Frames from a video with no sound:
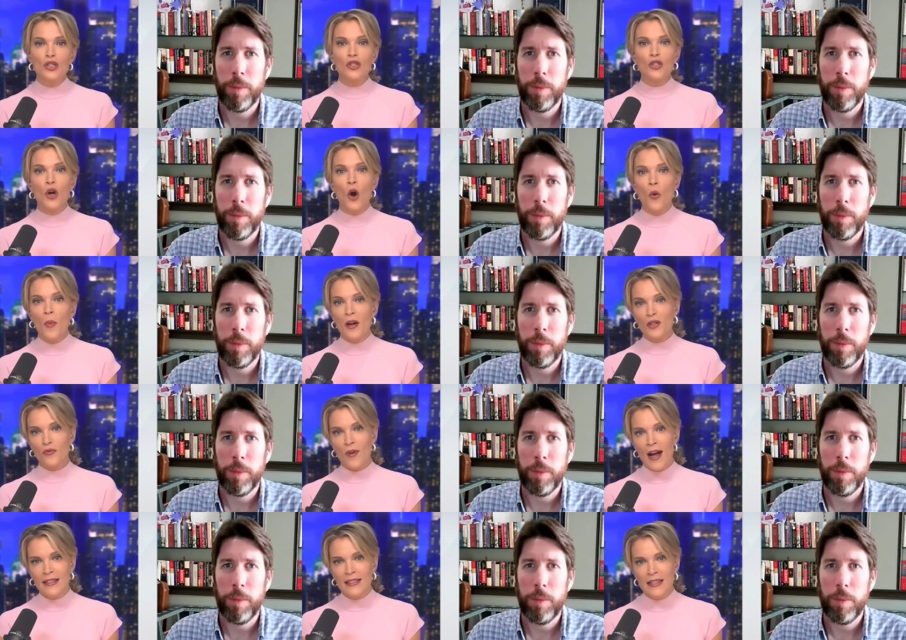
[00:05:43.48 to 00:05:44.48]
Speaker 1: so
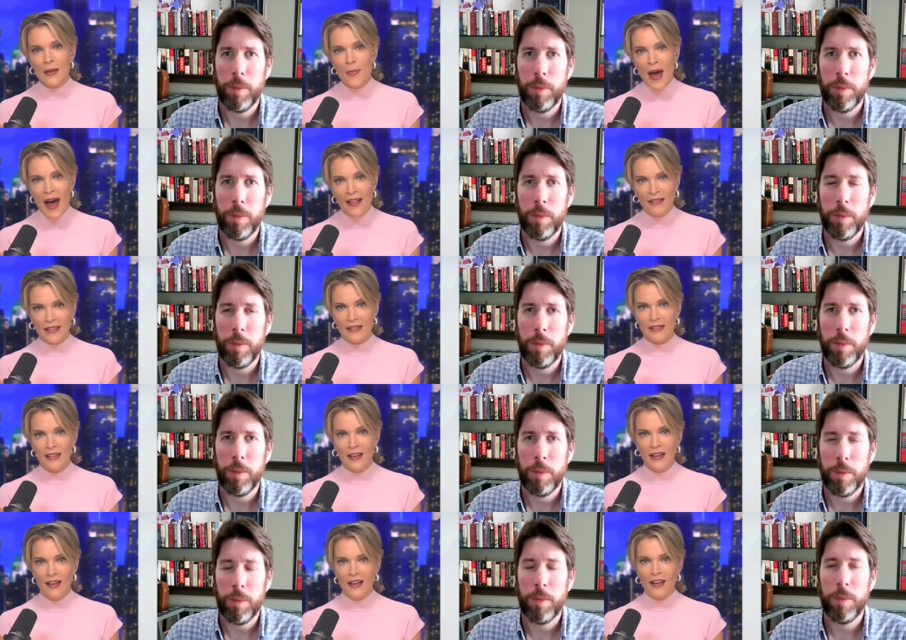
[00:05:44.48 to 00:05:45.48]
much rides in the
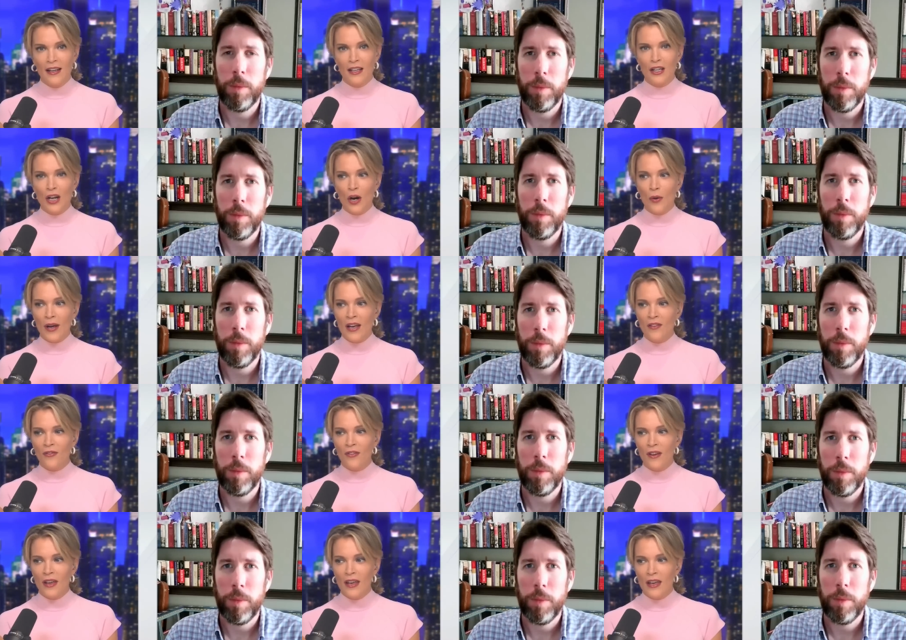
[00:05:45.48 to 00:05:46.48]
balance? You know,
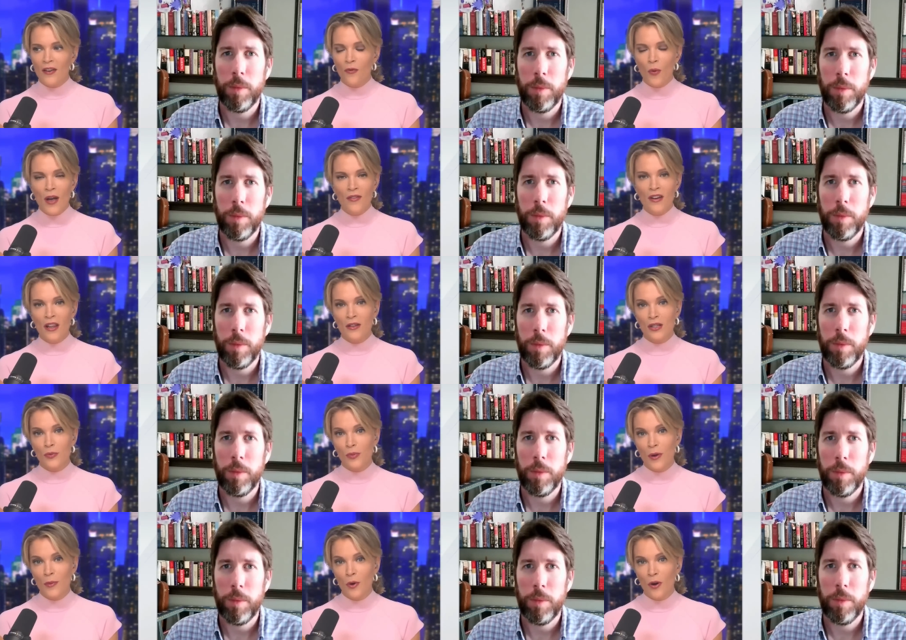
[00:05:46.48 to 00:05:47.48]
if we have another
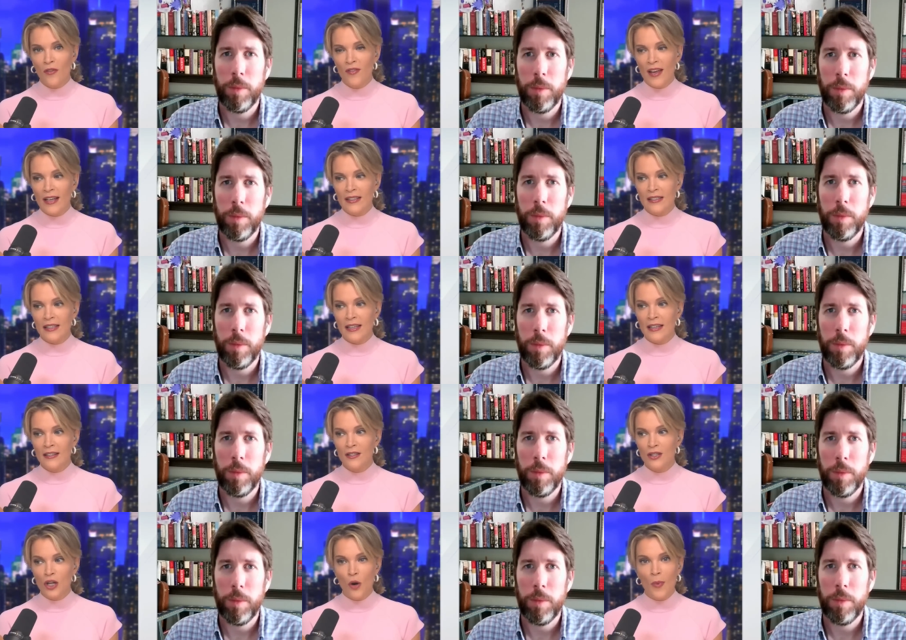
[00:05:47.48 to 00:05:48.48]
Supreme Court
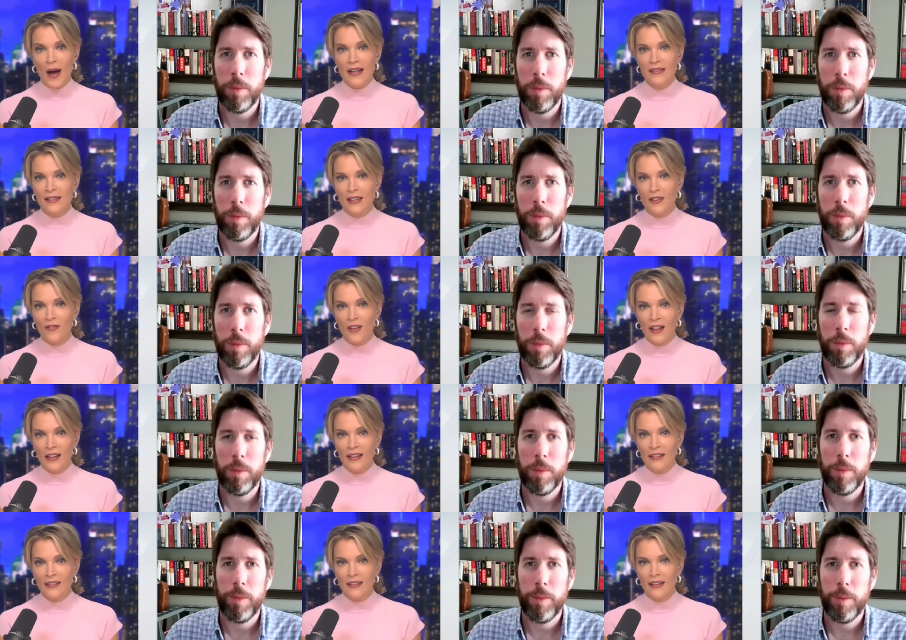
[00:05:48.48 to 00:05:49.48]
vacancy, Joe Biden's going to
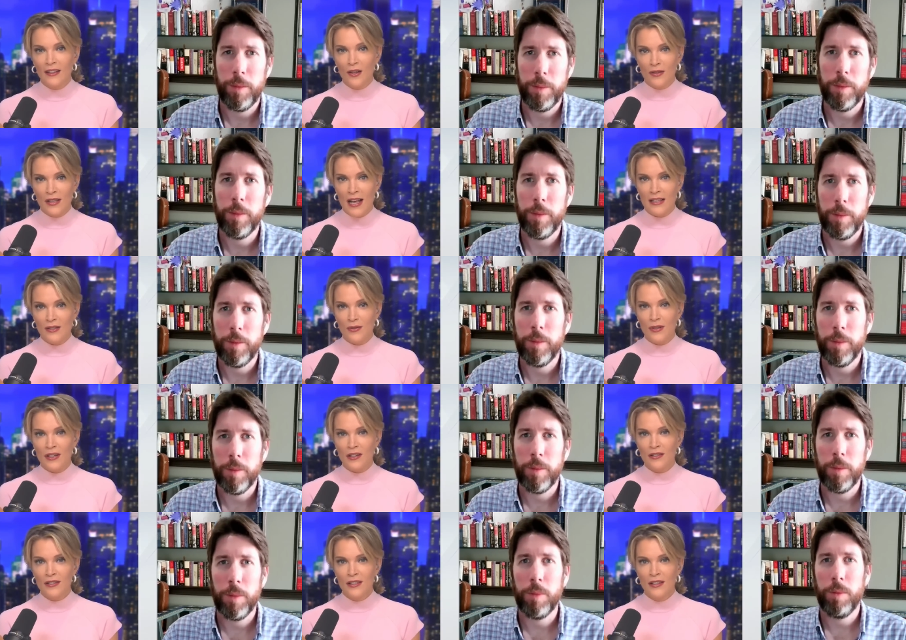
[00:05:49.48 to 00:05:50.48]
fill it in those last 2
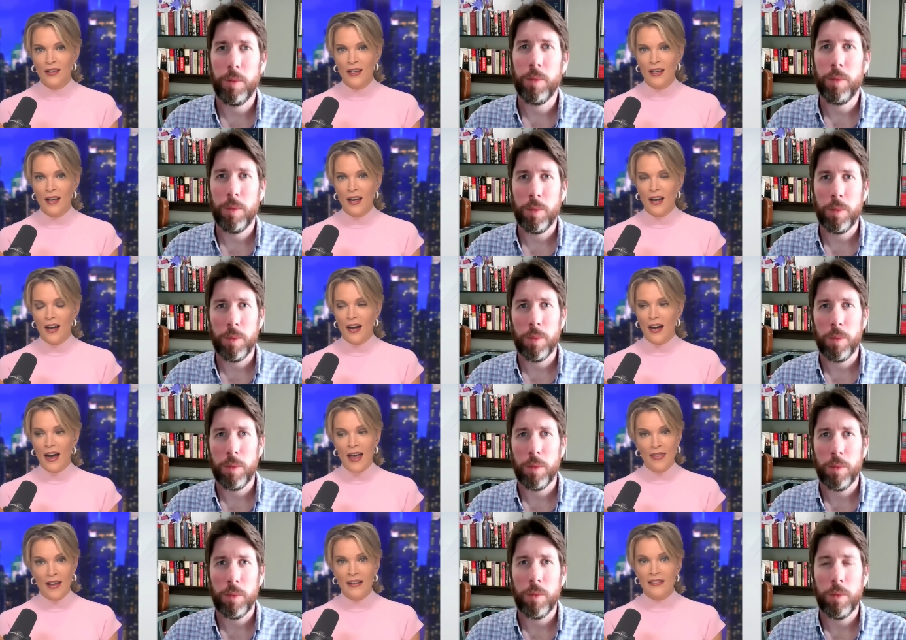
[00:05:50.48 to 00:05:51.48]
years.
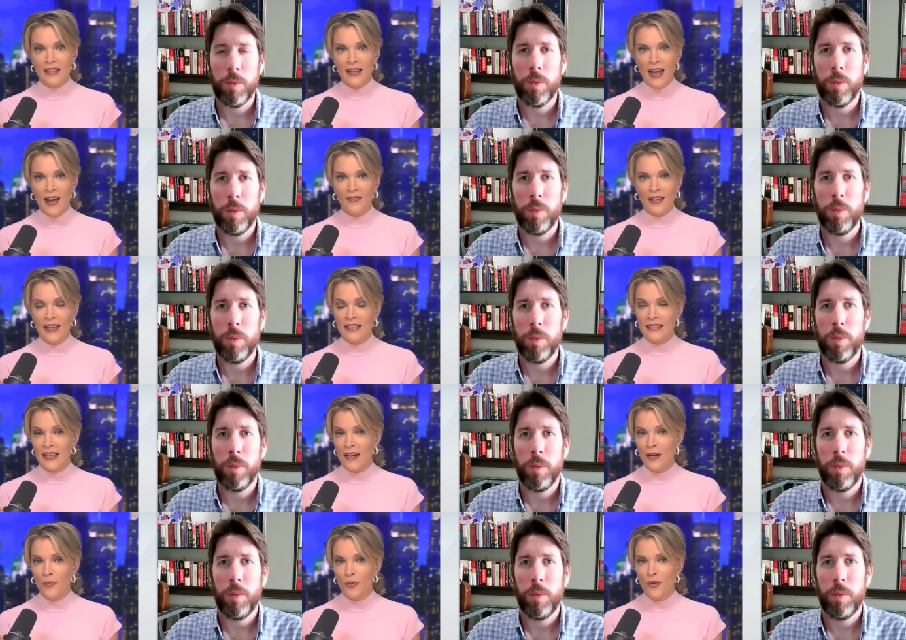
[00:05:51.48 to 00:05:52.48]
And then it's going to have to get
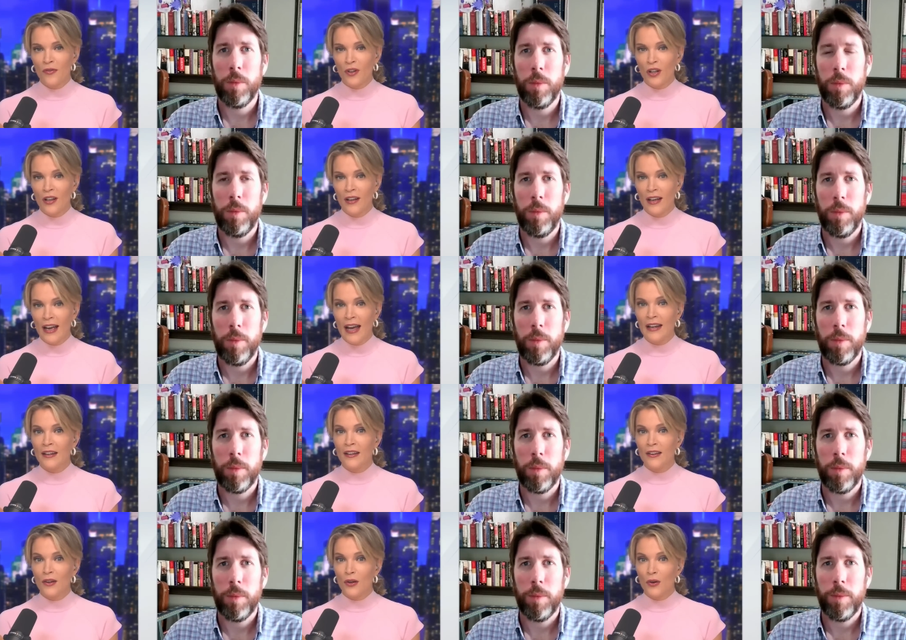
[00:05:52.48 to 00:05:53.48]
Senate approval.
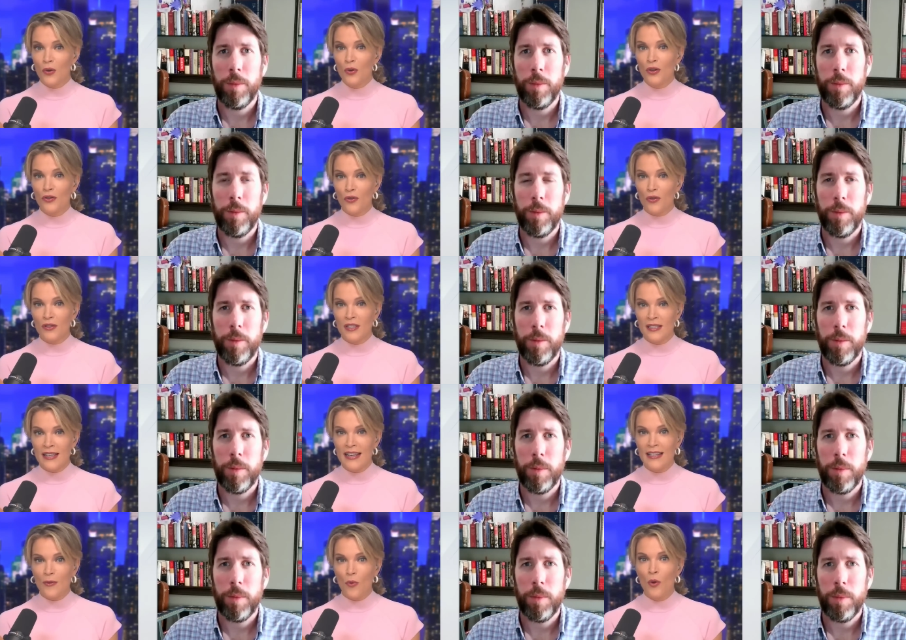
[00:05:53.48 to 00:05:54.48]
And who controls the
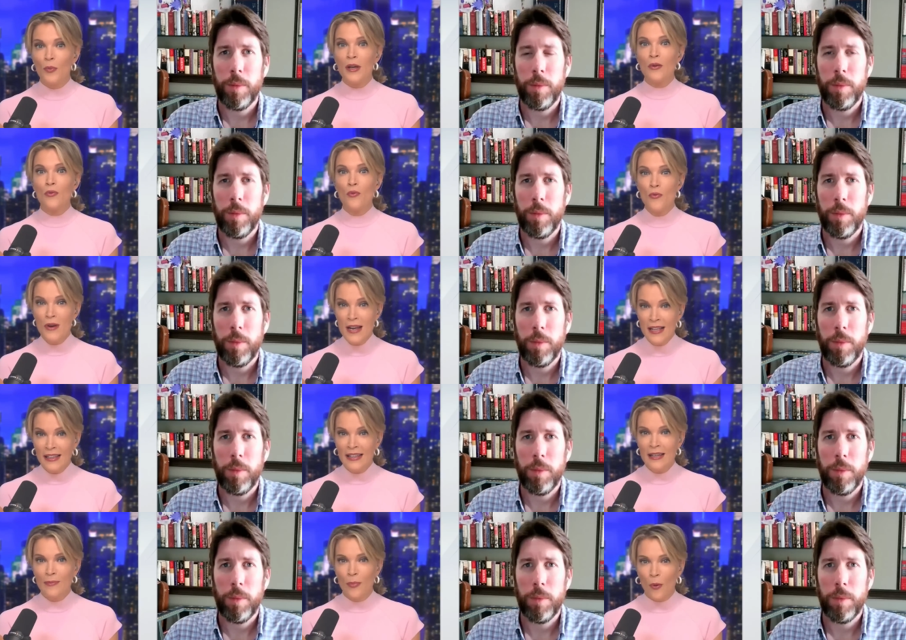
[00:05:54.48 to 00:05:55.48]
Senate will be
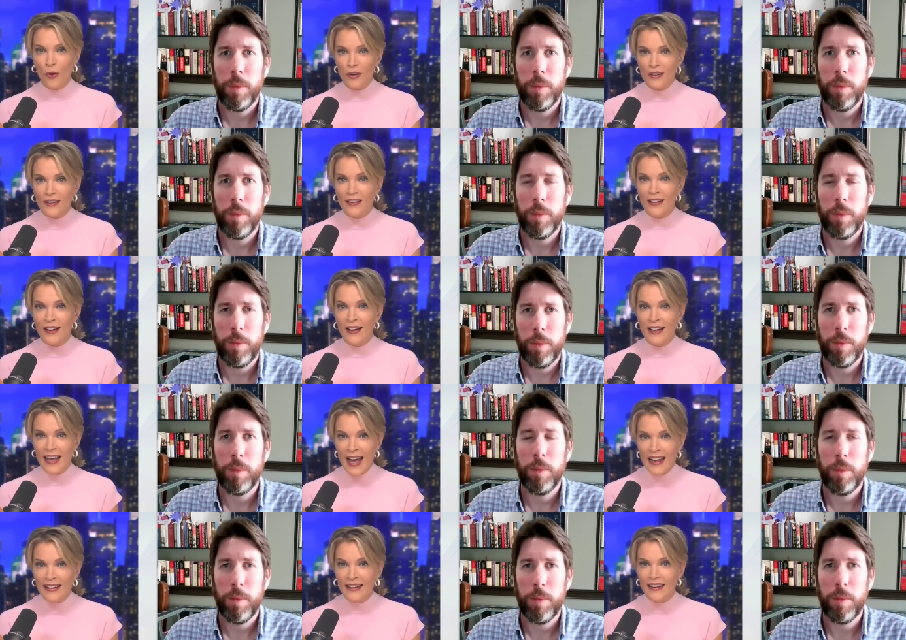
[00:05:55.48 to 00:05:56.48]
really important
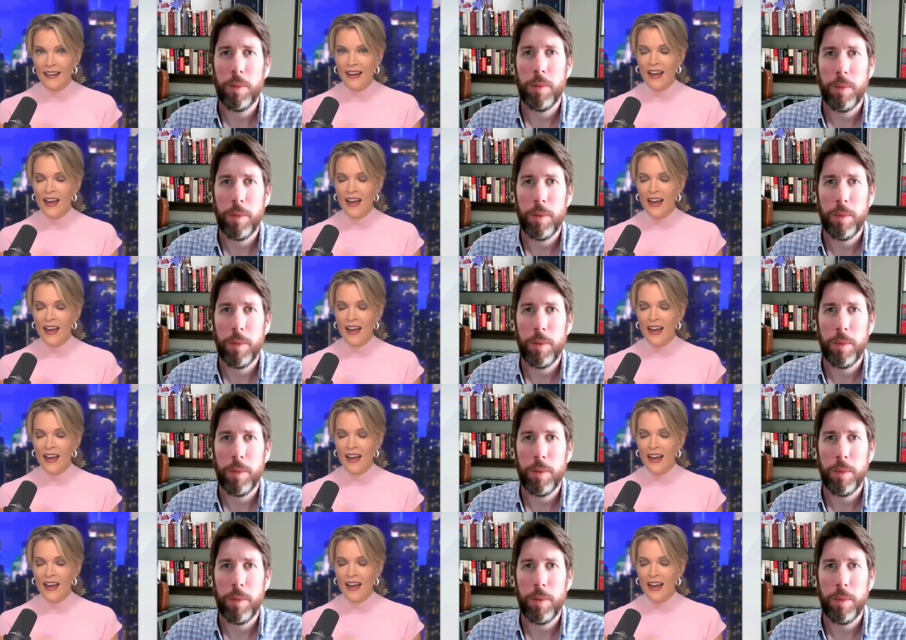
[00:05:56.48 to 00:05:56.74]
again.